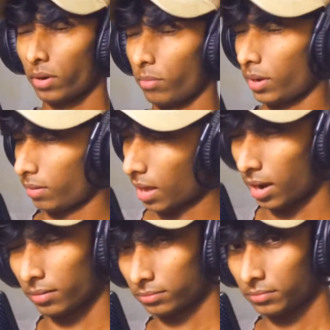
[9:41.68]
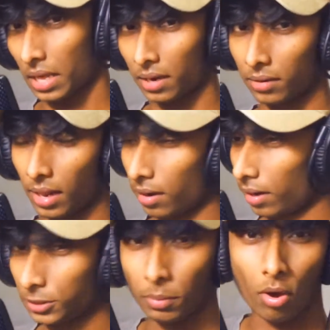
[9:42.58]
Wait, Ellen,
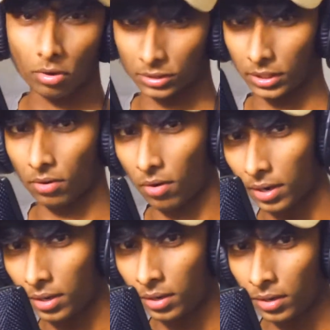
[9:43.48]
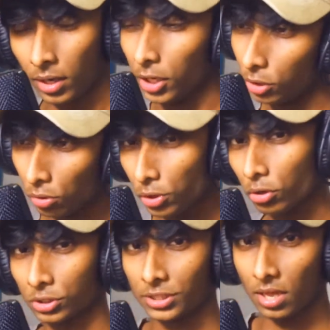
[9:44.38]
let's be honest here, right? You
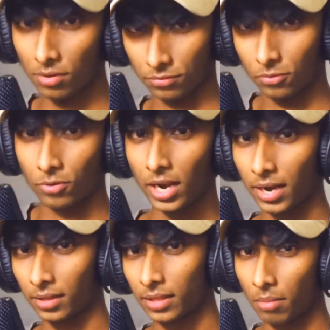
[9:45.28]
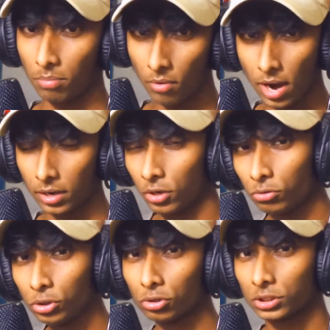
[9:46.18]
yourself created that brand. You
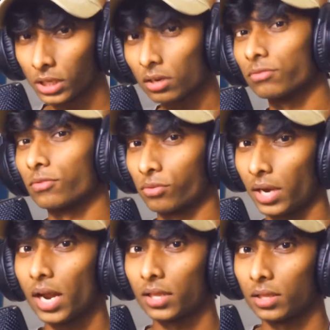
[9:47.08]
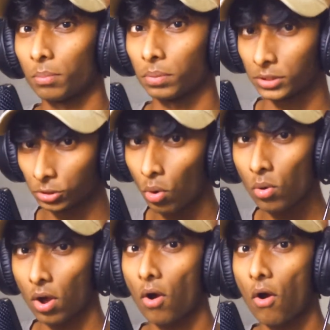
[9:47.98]
yourself created that
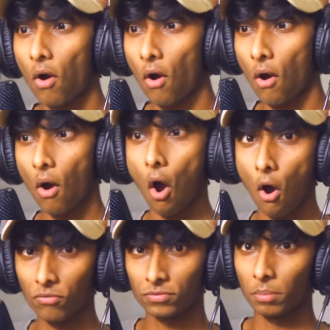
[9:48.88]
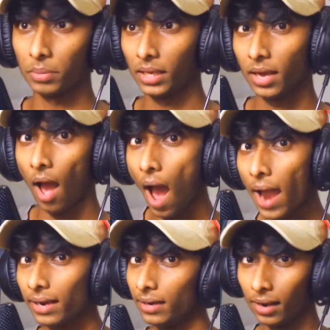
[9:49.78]
persona of the Be
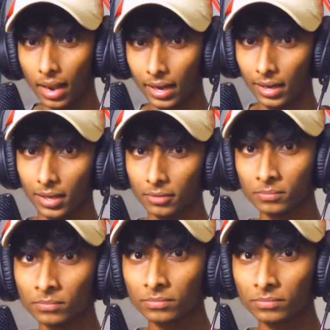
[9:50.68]
Kind lady.